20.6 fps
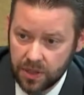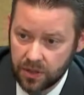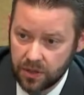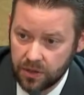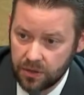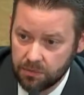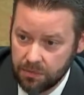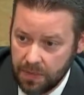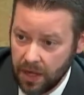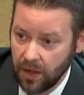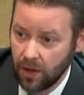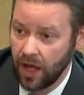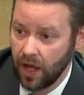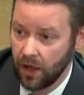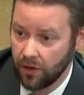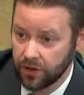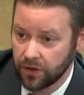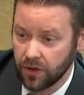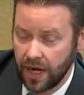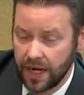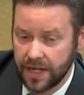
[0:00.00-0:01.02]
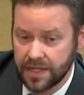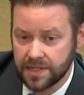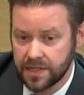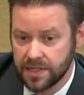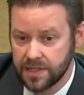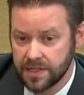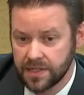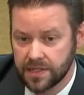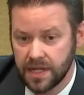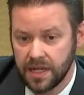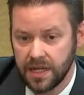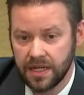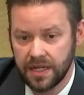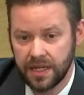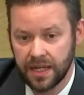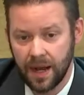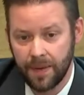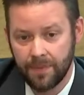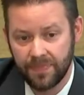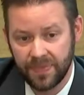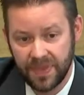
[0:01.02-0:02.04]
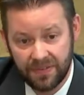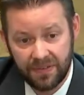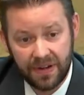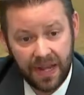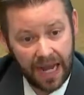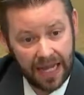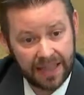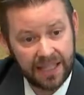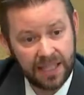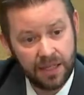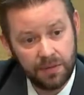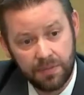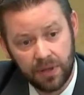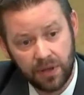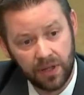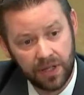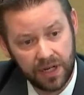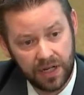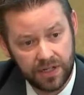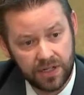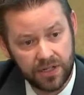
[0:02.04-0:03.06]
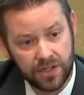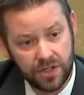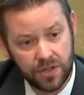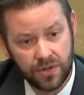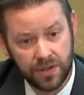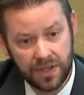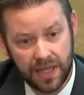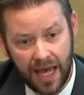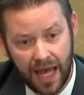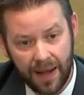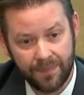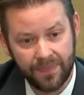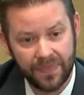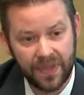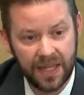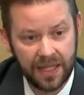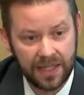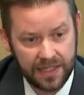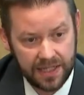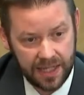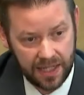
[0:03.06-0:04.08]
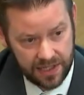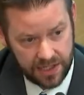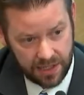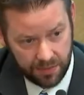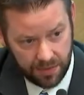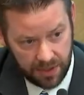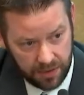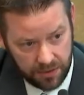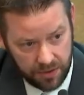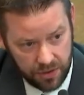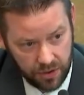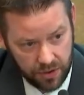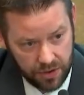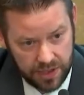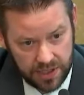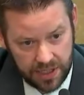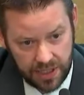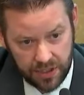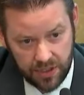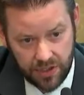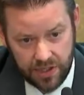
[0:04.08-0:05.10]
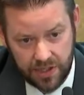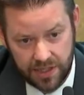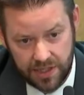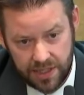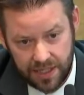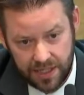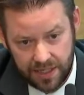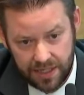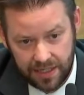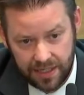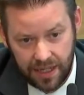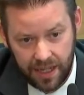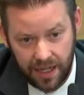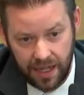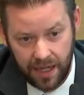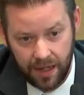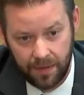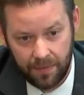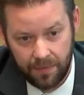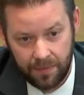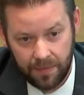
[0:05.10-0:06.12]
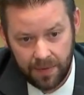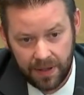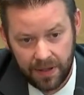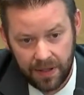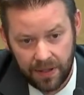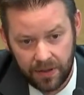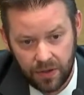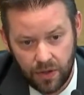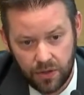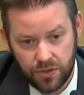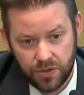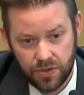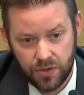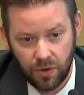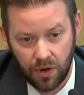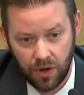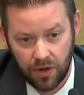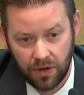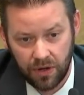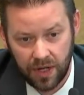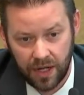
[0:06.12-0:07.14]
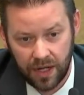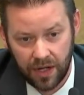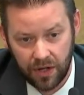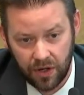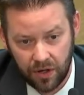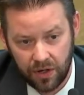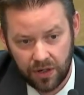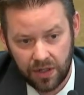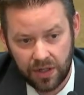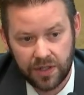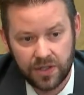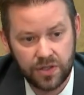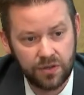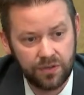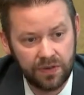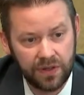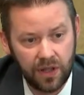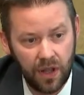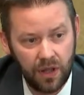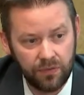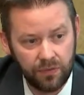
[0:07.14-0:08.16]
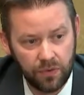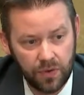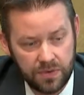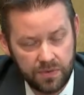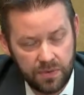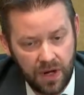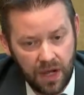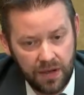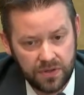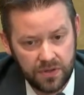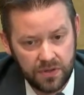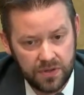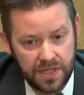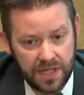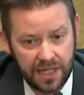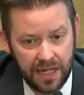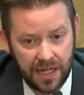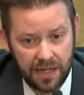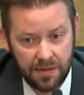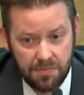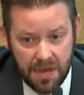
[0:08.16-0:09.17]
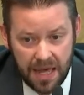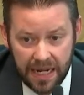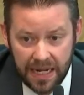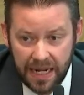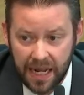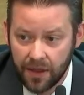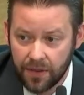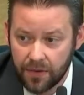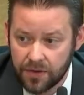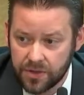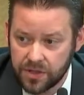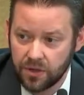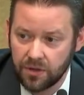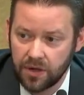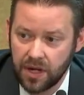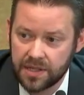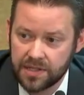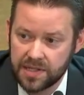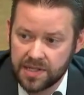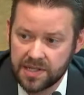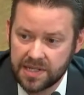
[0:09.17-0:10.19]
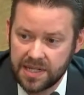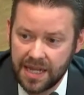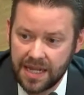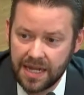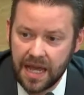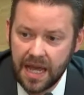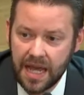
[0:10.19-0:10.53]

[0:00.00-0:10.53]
mental health crises. They've got the ability to do that. Take some of the jurisdictions that those who are currently serving law enforcement officers in, and many others across the state,